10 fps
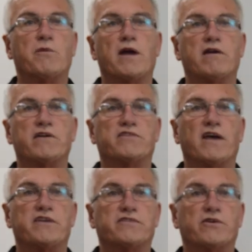Wire is
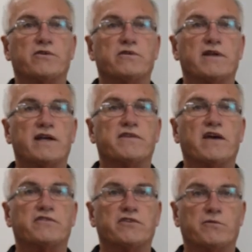ISO
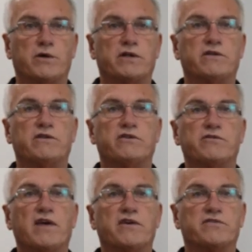
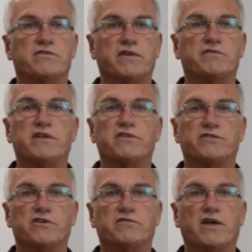9001-2015
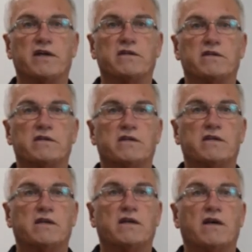certified.
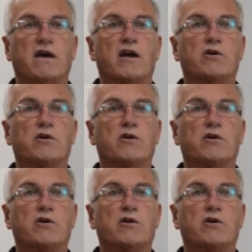Our